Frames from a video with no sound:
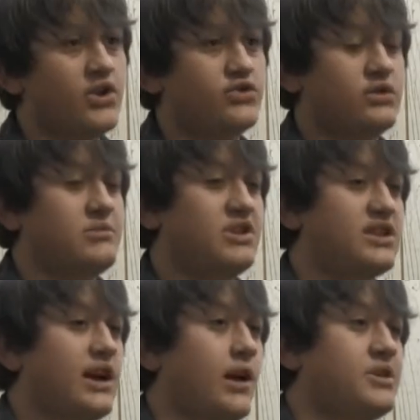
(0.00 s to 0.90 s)
dreaming, and
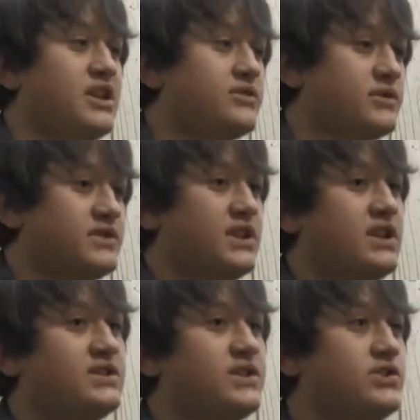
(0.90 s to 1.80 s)
that got me interested
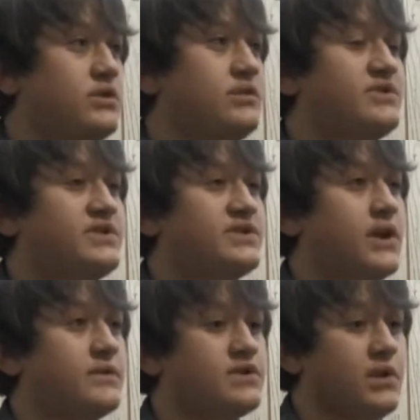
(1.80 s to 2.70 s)
into dreams and
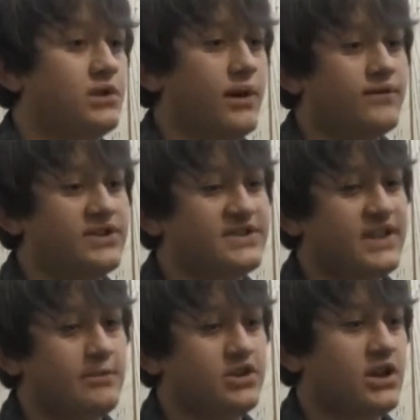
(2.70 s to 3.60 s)
stuff, and so I loved
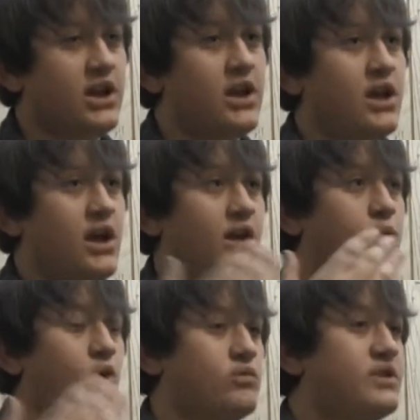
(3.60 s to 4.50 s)
Inception. And a
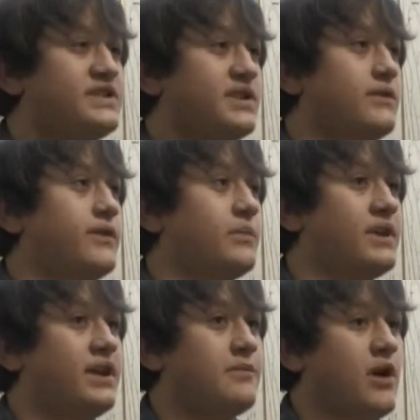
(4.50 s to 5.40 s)
more recent film
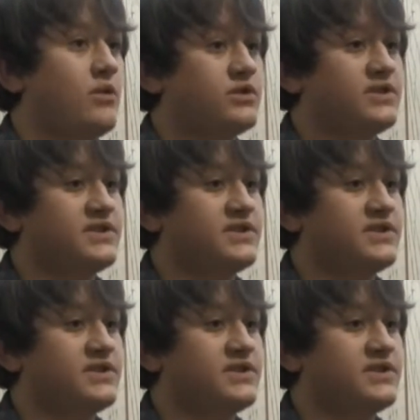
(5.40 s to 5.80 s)
that came out, which